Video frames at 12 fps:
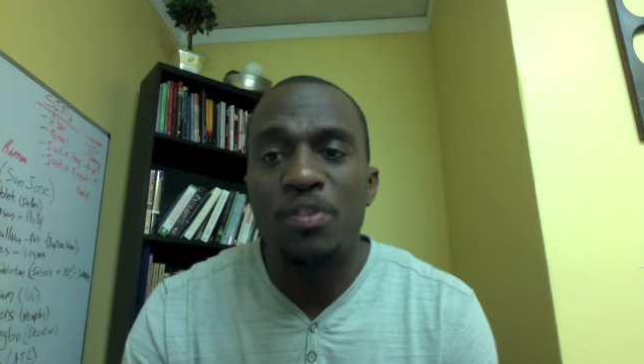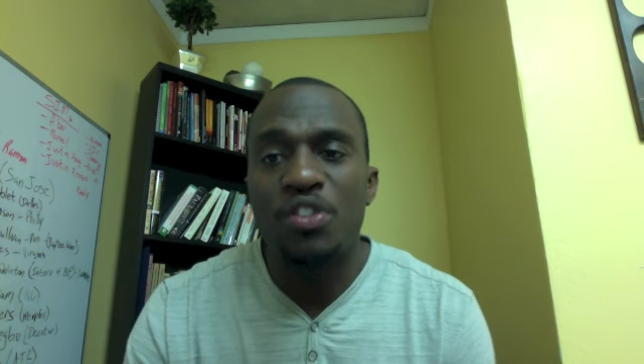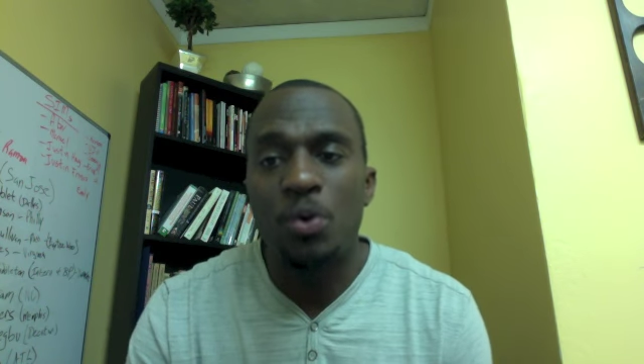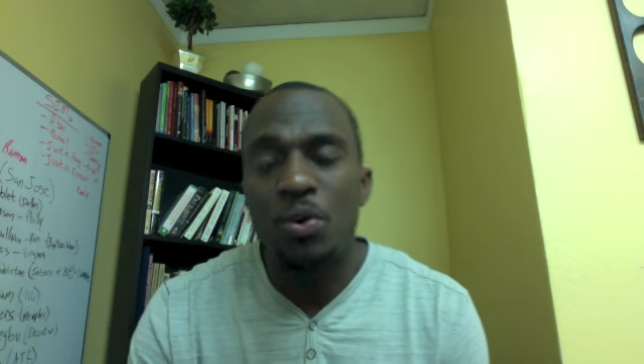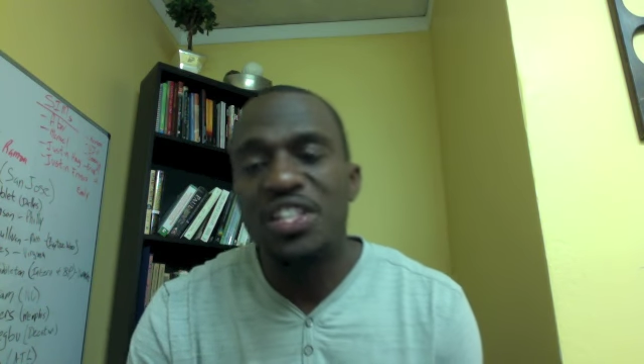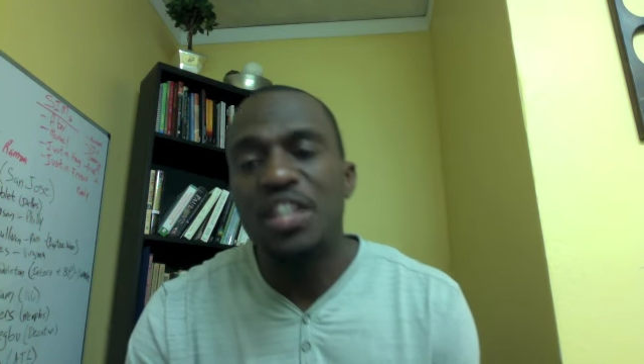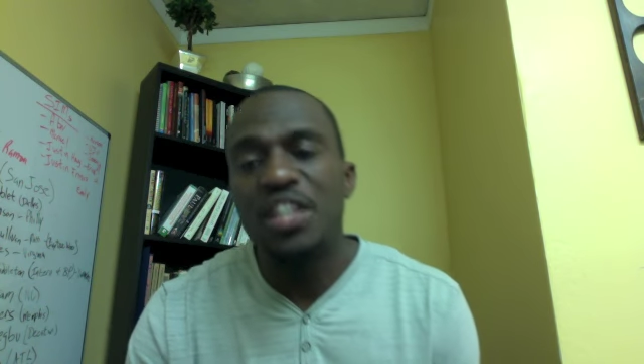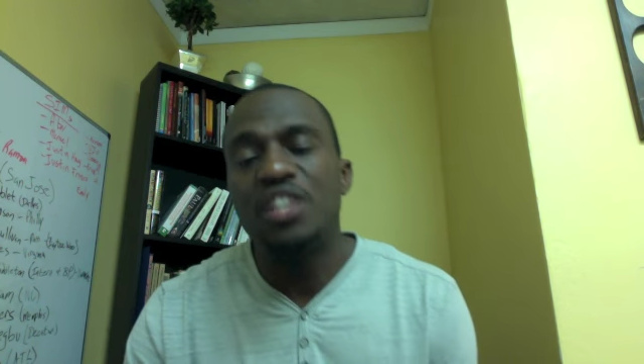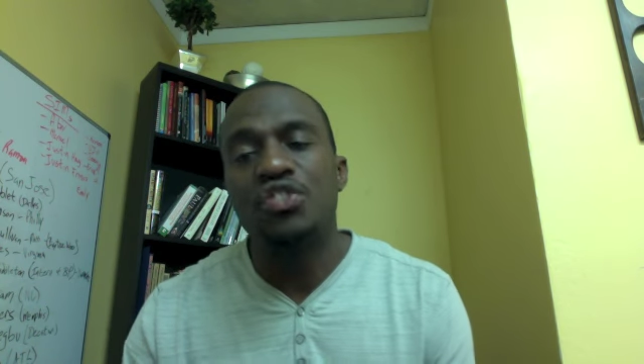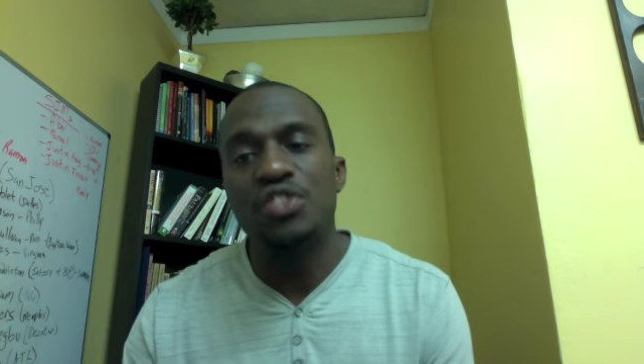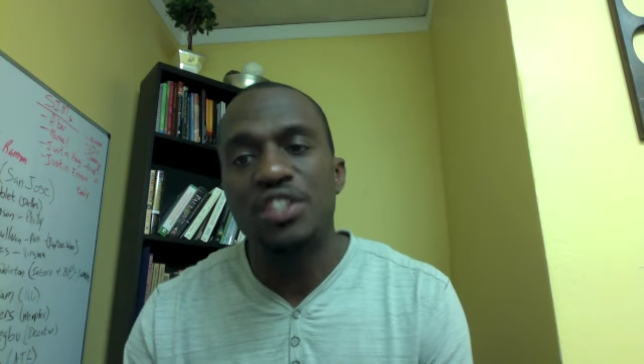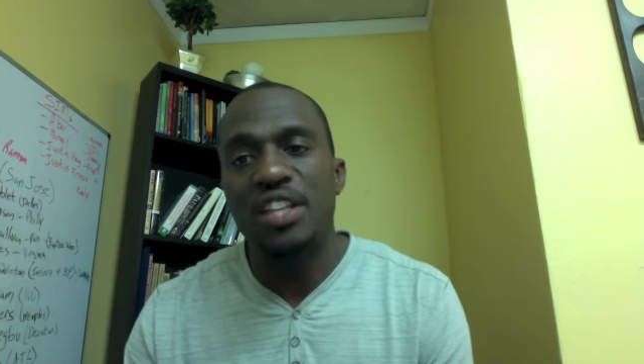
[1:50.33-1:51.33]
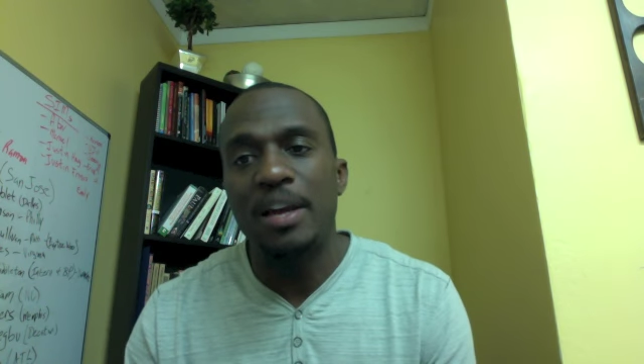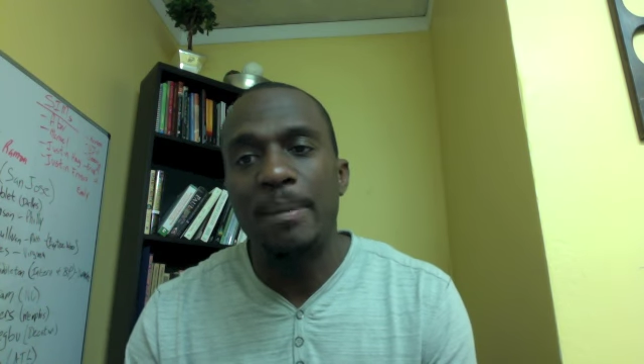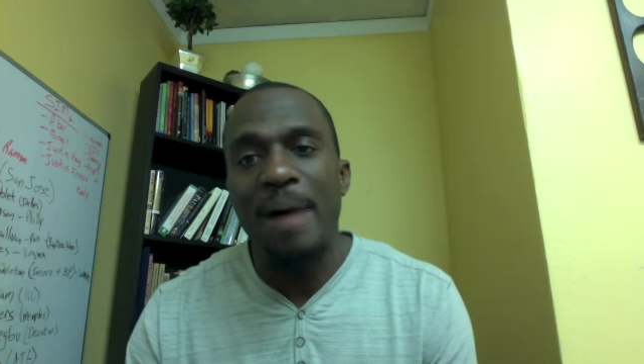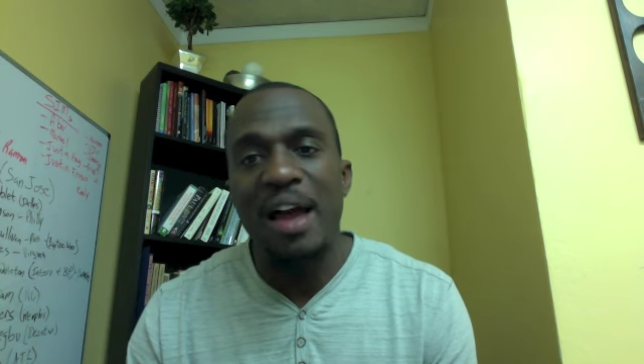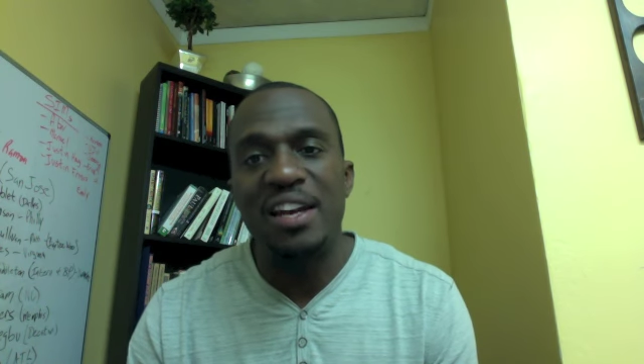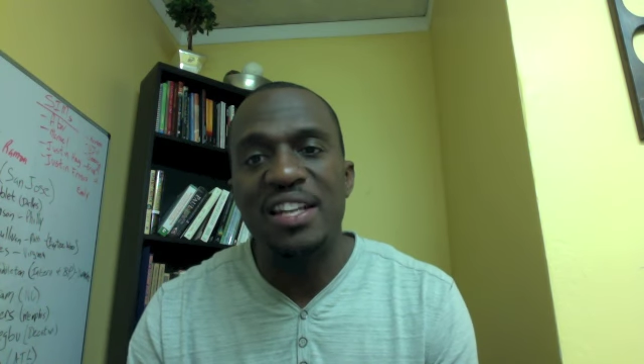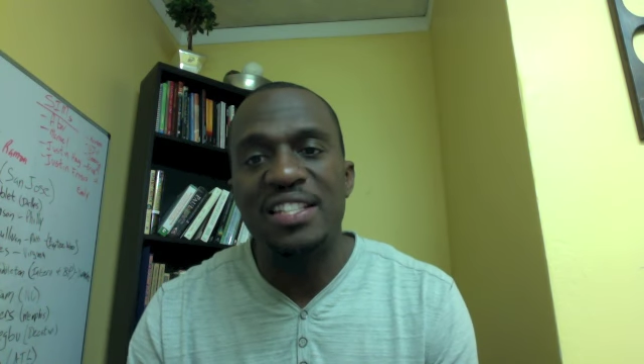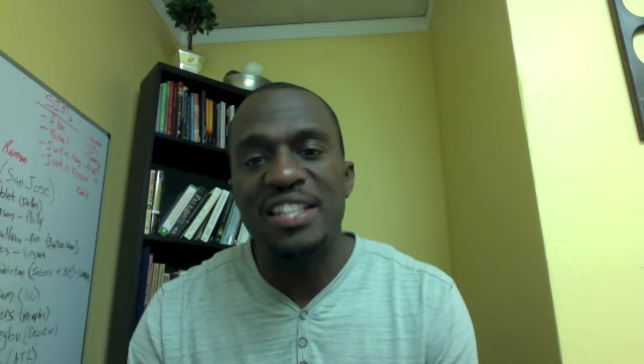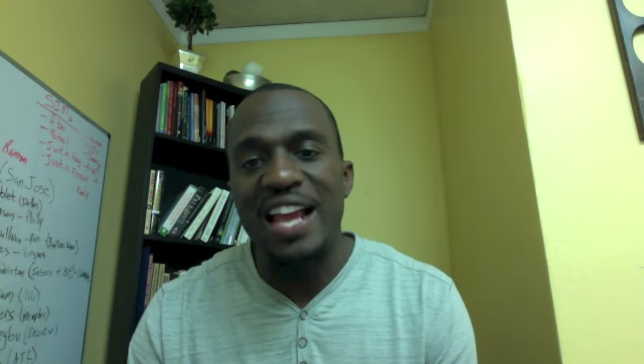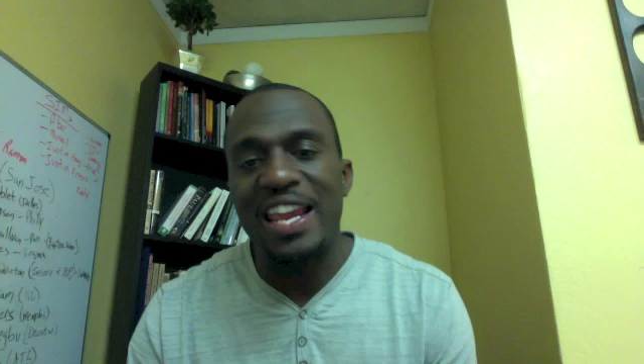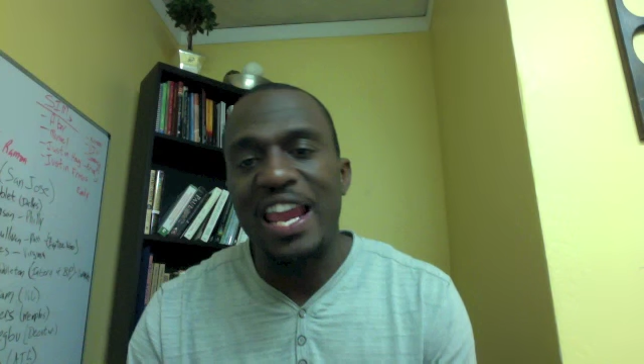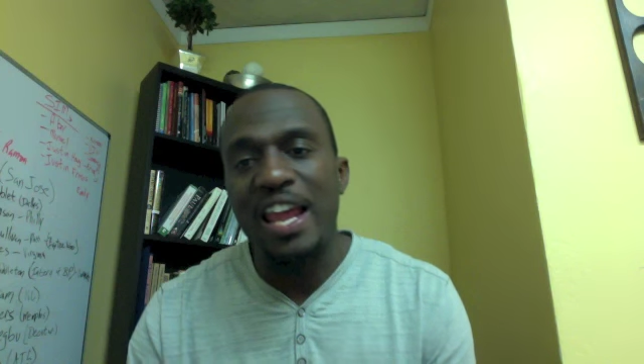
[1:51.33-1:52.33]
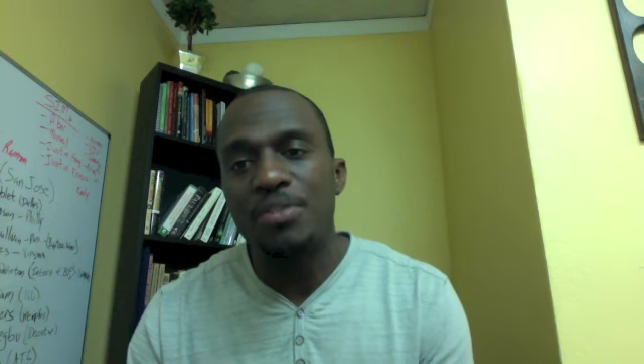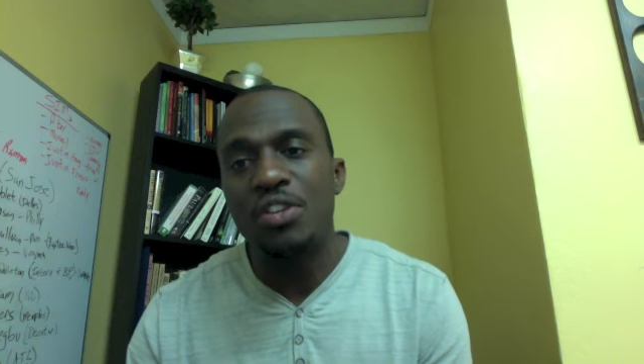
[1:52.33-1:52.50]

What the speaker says: So what's interesting about it is that I came